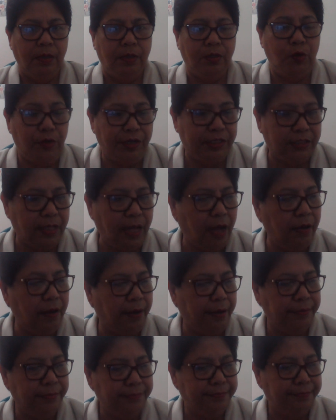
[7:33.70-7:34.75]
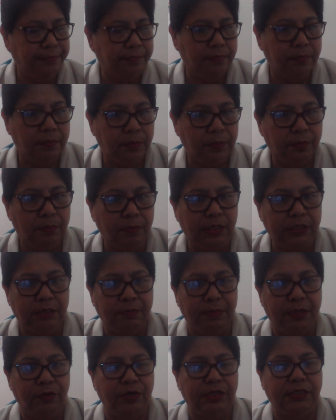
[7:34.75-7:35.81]
US dollar. Must
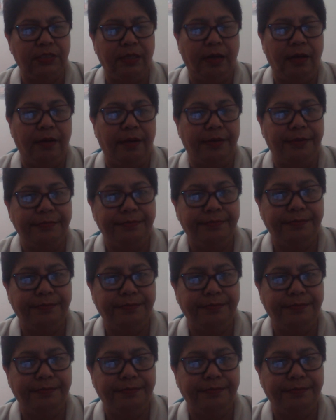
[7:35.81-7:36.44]
be US dollar.